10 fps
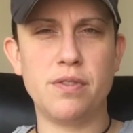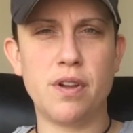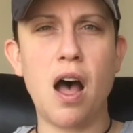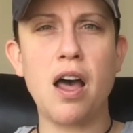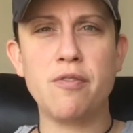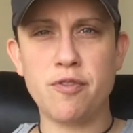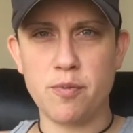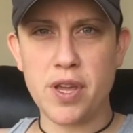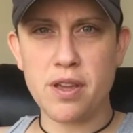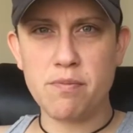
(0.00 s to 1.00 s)
odd for
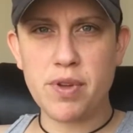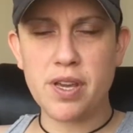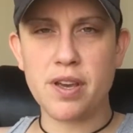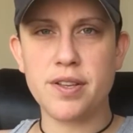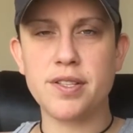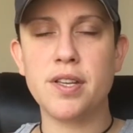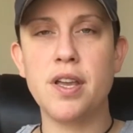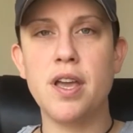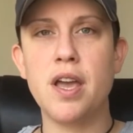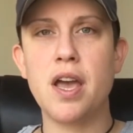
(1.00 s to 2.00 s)
me because
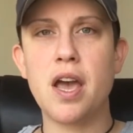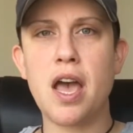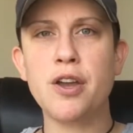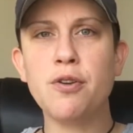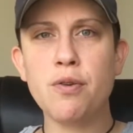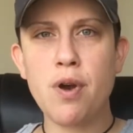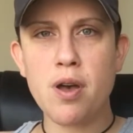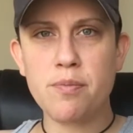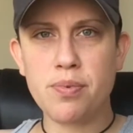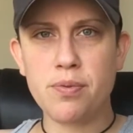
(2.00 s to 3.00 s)
I grew
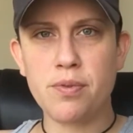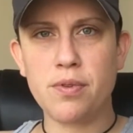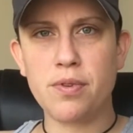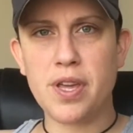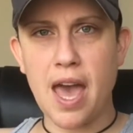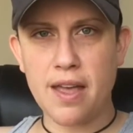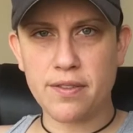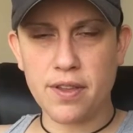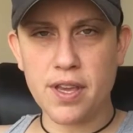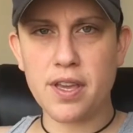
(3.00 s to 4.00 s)
up
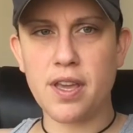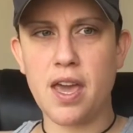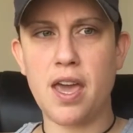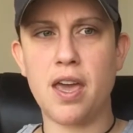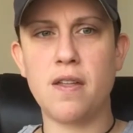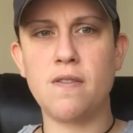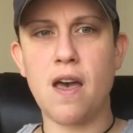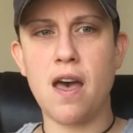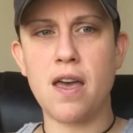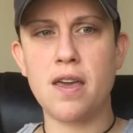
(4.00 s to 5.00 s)
Catholic and
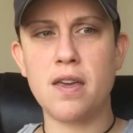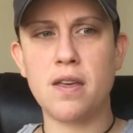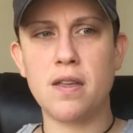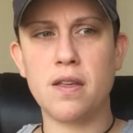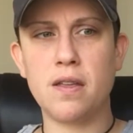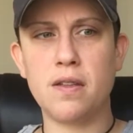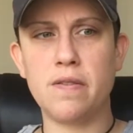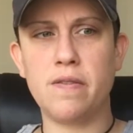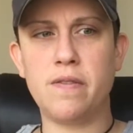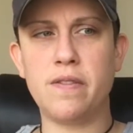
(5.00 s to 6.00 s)
I
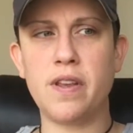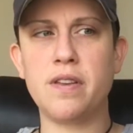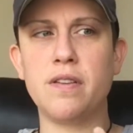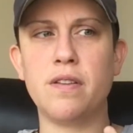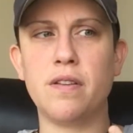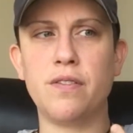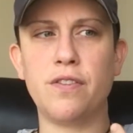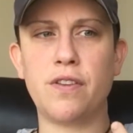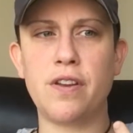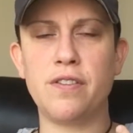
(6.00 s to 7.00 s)

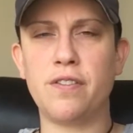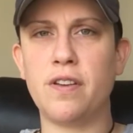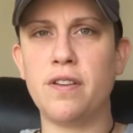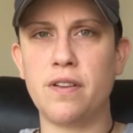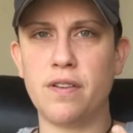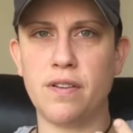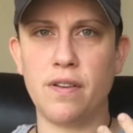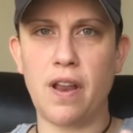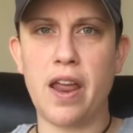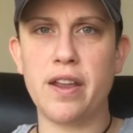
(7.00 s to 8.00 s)
just didn't
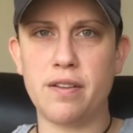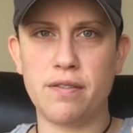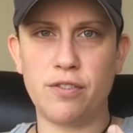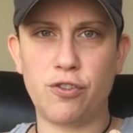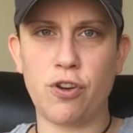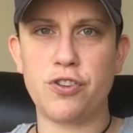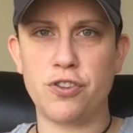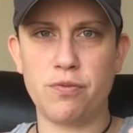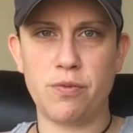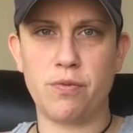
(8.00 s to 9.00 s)
like
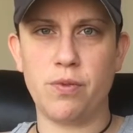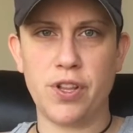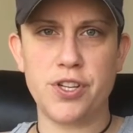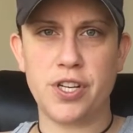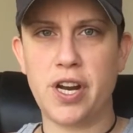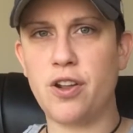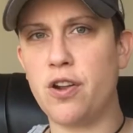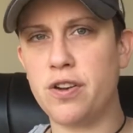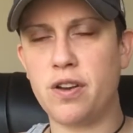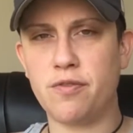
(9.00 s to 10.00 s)
structured religion. I'd
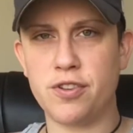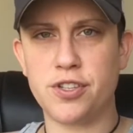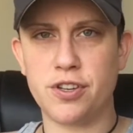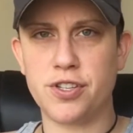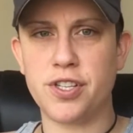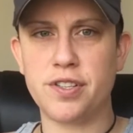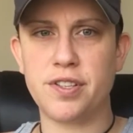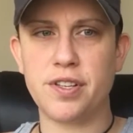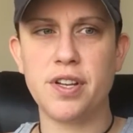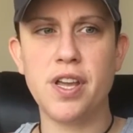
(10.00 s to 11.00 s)
gone to different churches
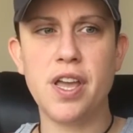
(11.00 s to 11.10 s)
and